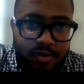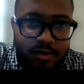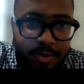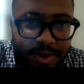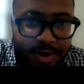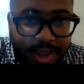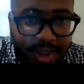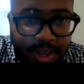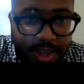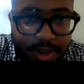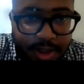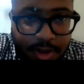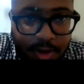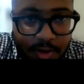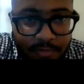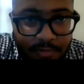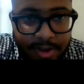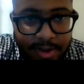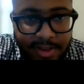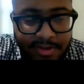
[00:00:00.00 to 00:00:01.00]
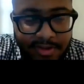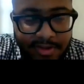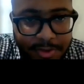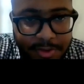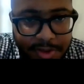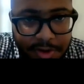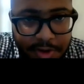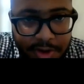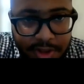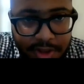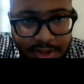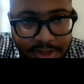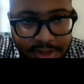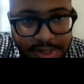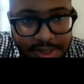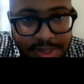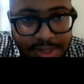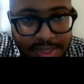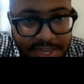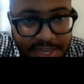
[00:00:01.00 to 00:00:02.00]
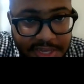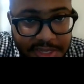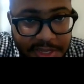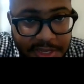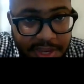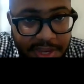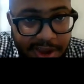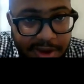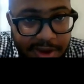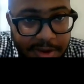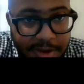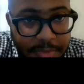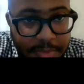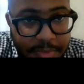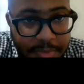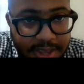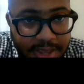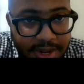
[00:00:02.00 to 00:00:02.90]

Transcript: Robert Langer, co-founder of Moderna, Chancellor Gary May,